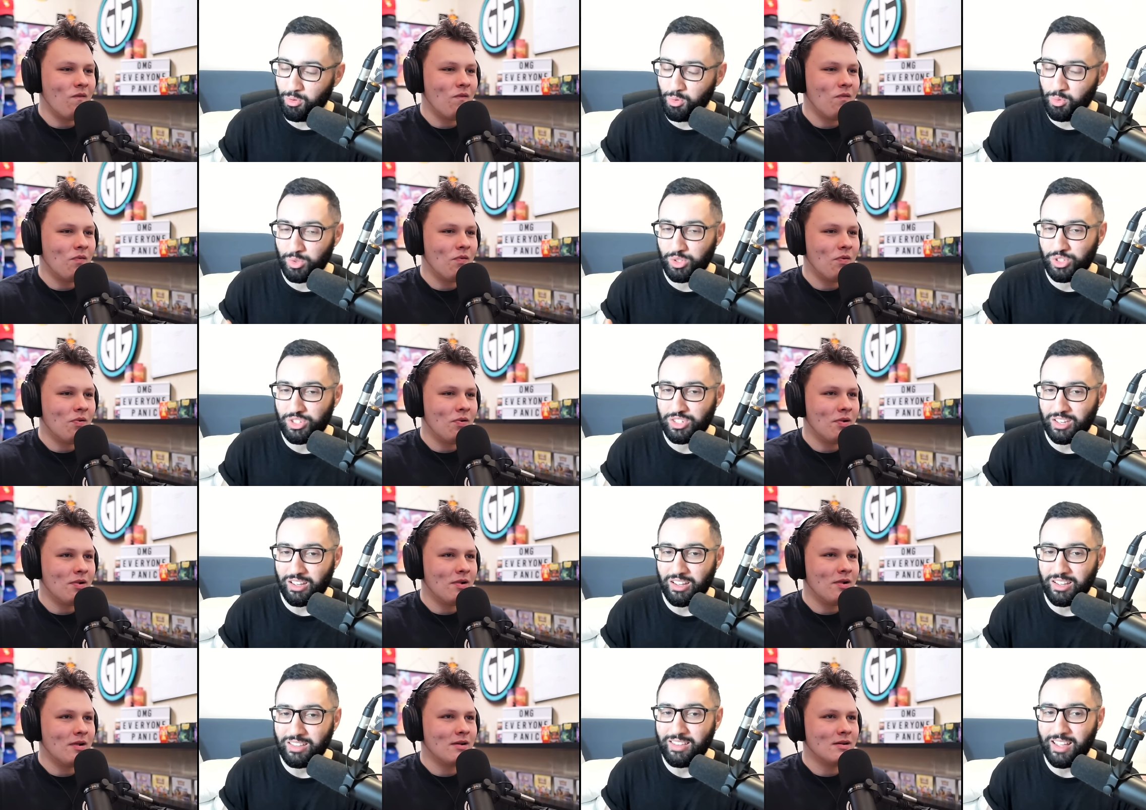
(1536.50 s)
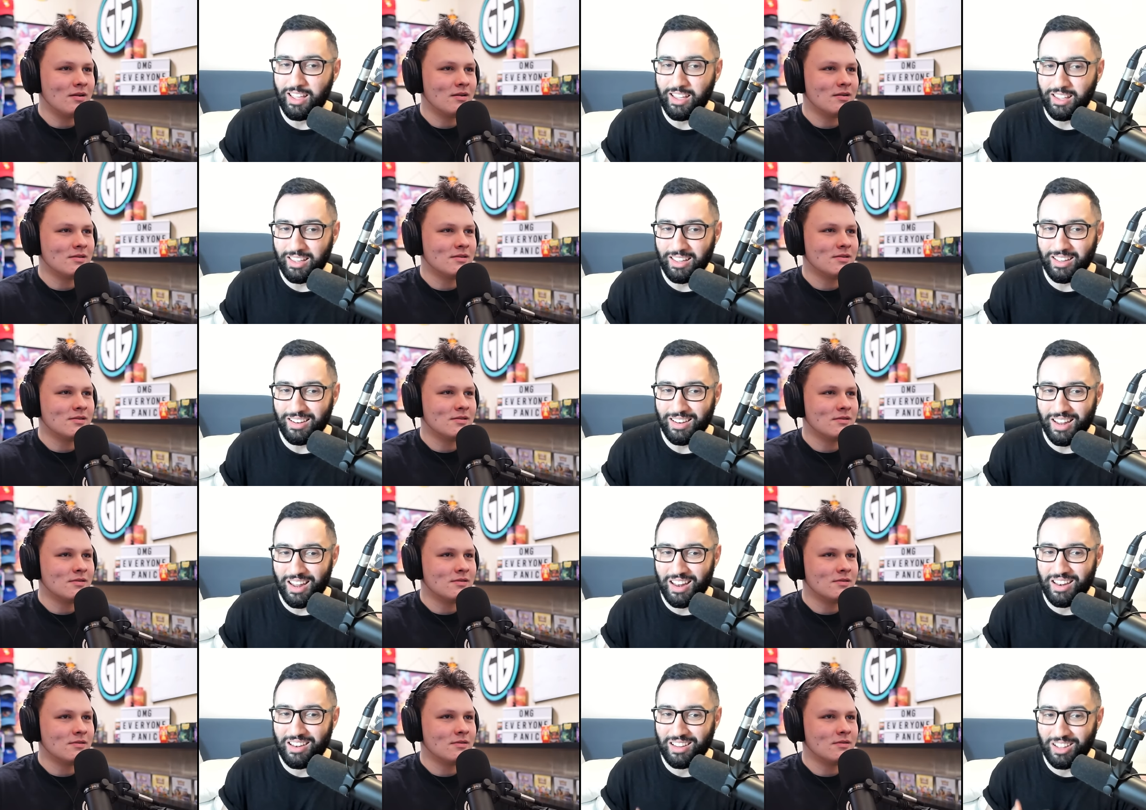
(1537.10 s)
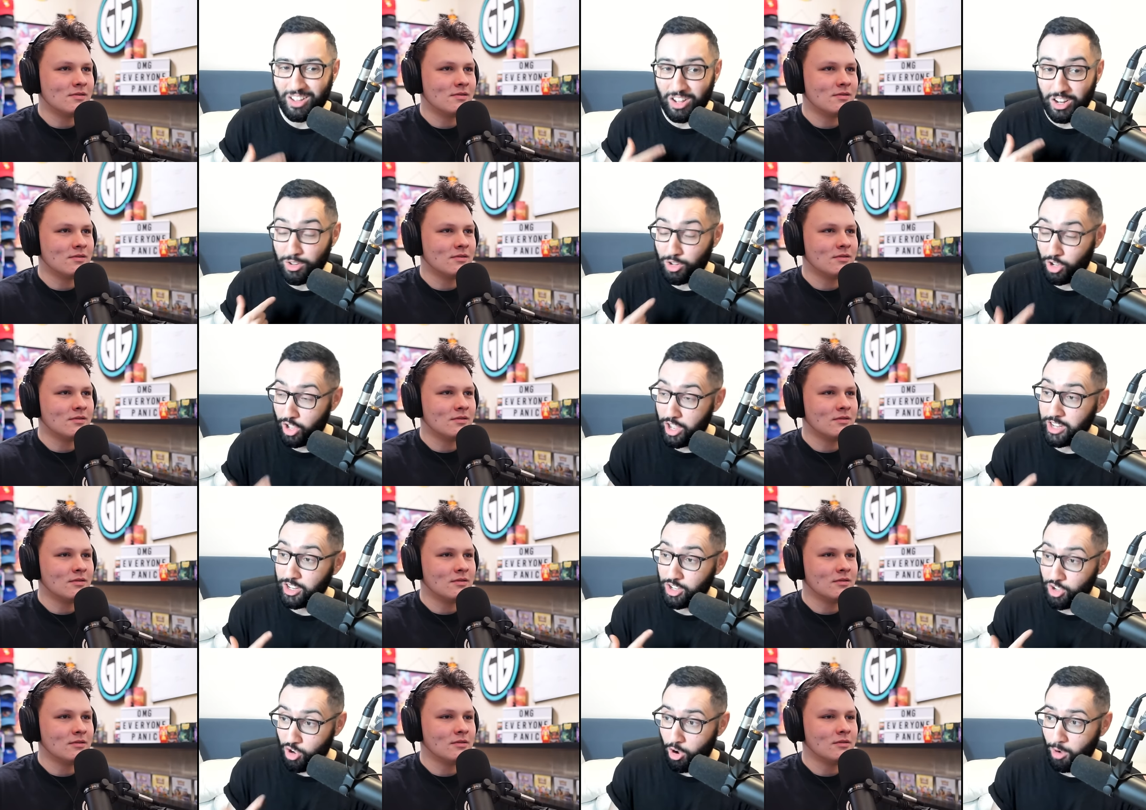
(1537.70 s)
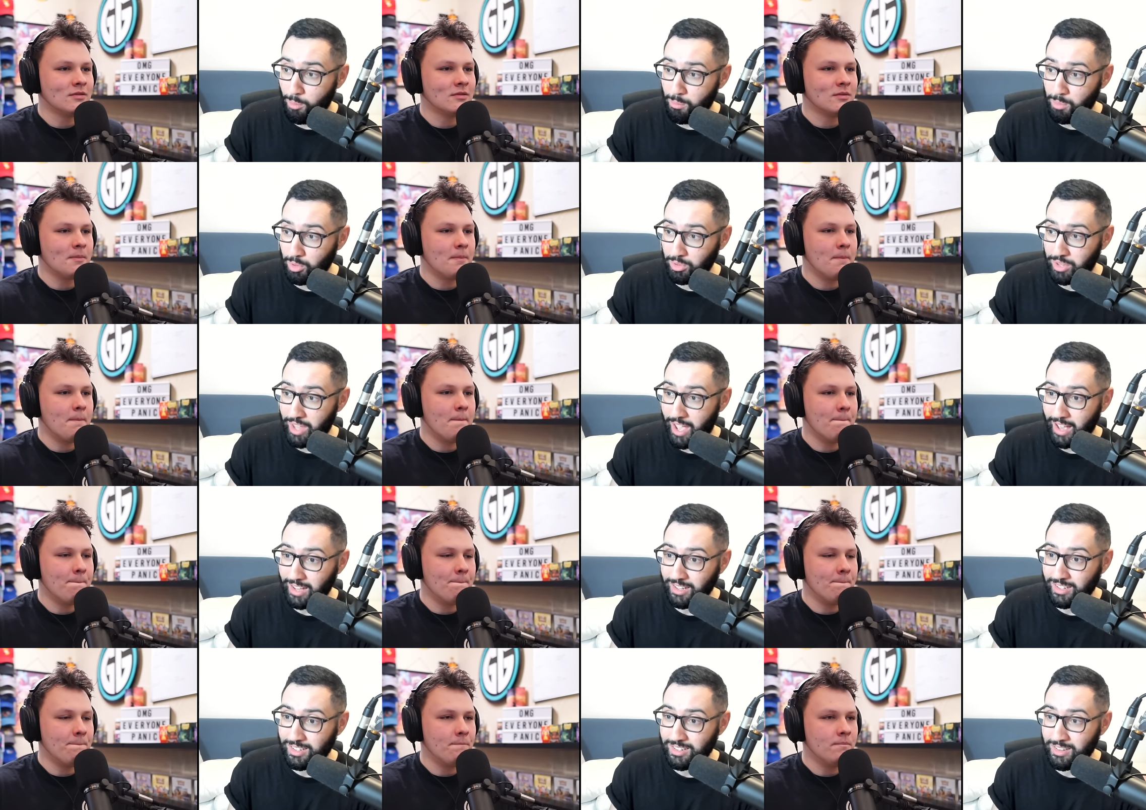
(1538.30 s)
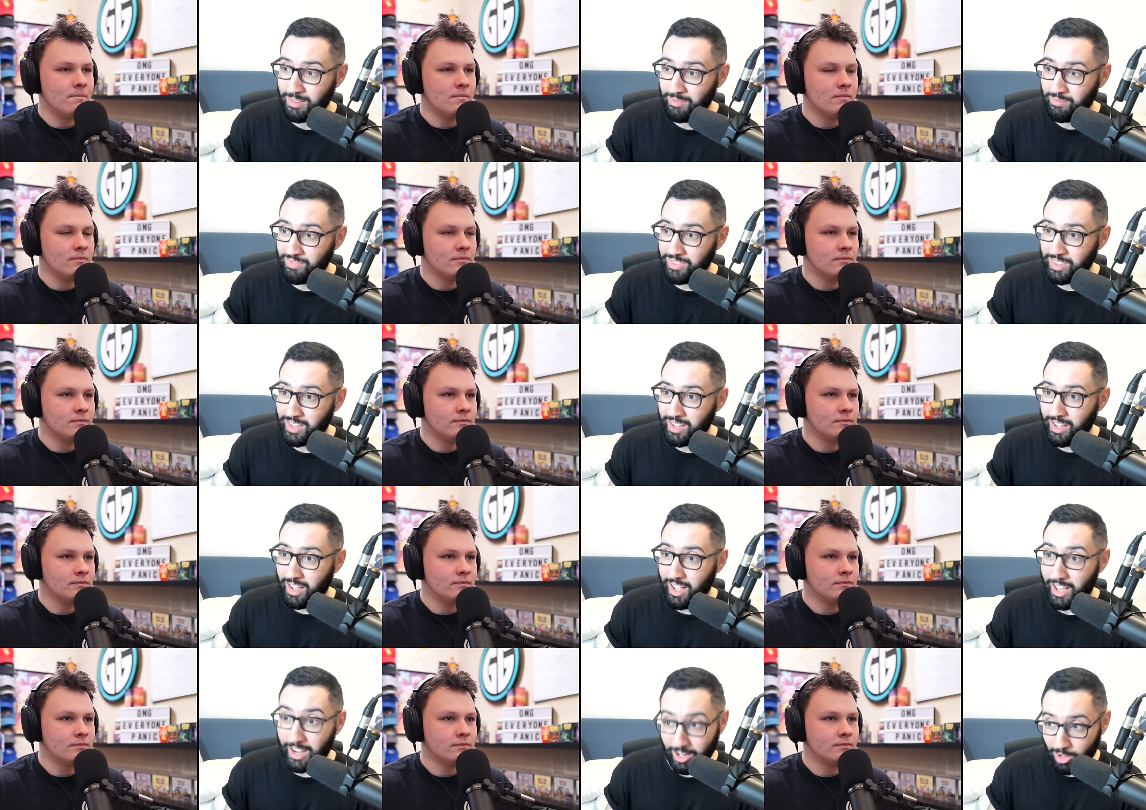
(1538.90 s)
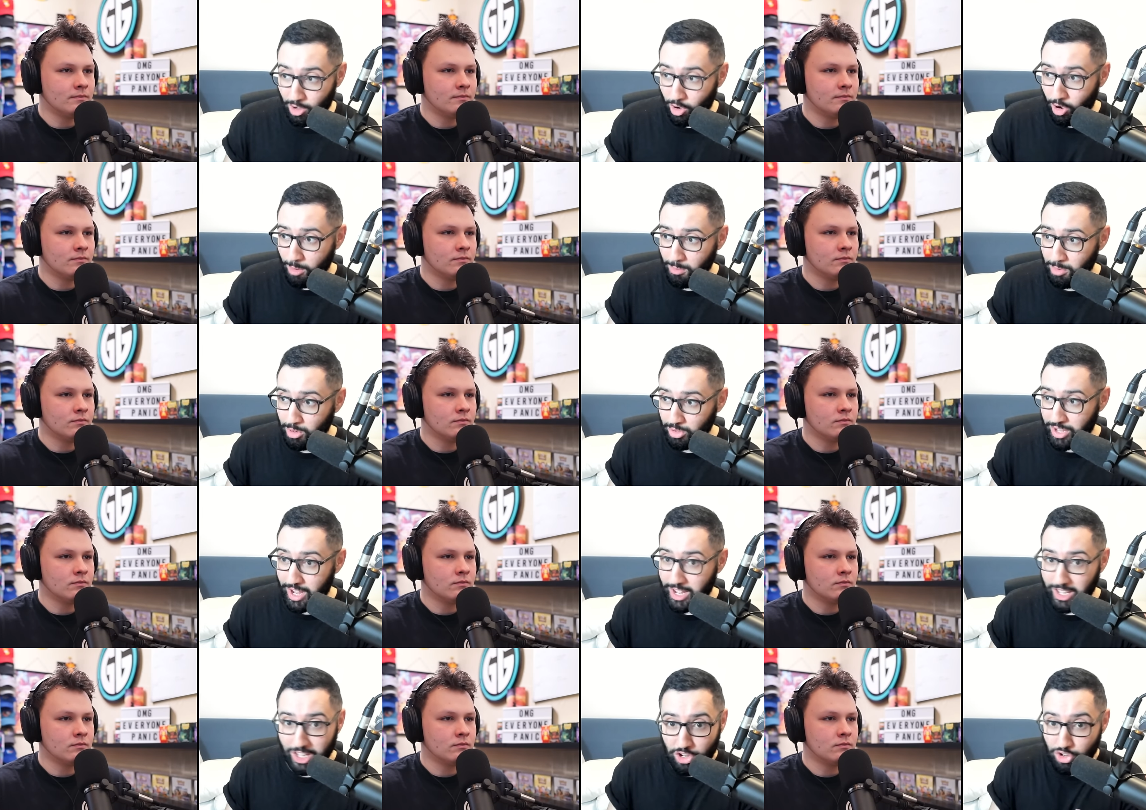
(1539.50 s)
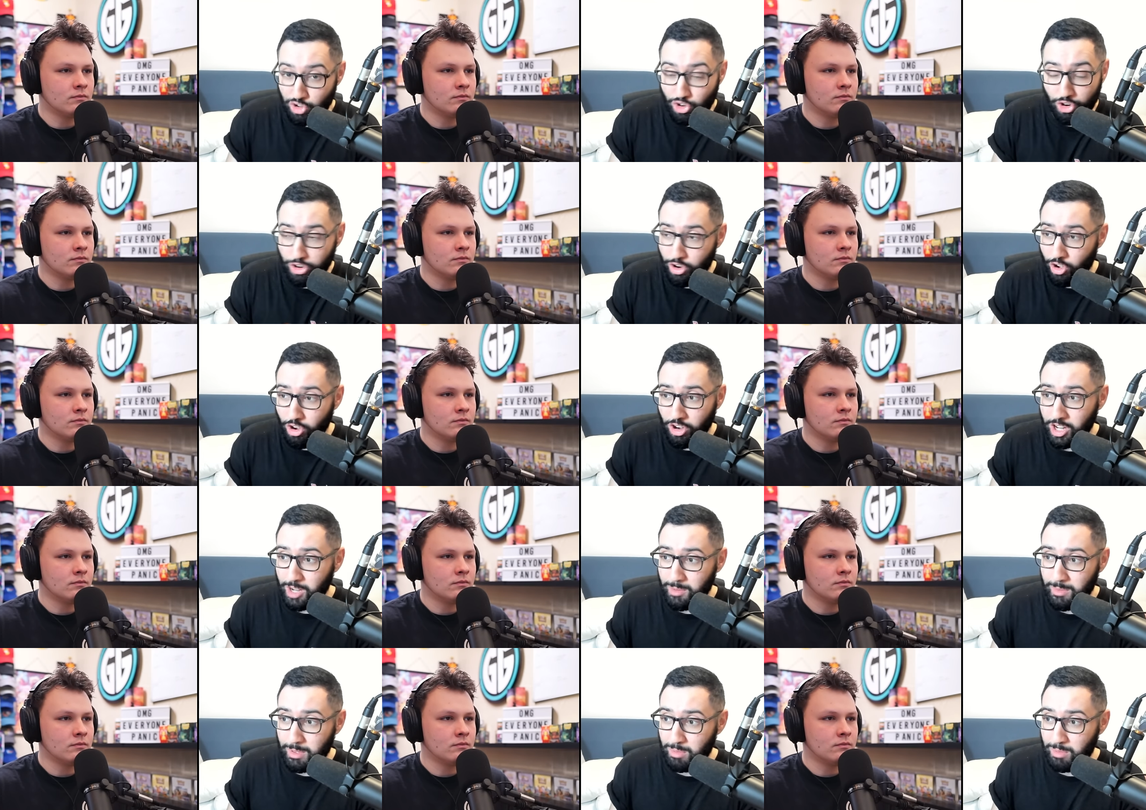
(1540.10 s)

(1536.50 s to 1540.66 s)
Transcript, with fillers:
Speaker 1: would side deck it in, in combo decks. Mm-hmm. And a combo deck, you're not going to be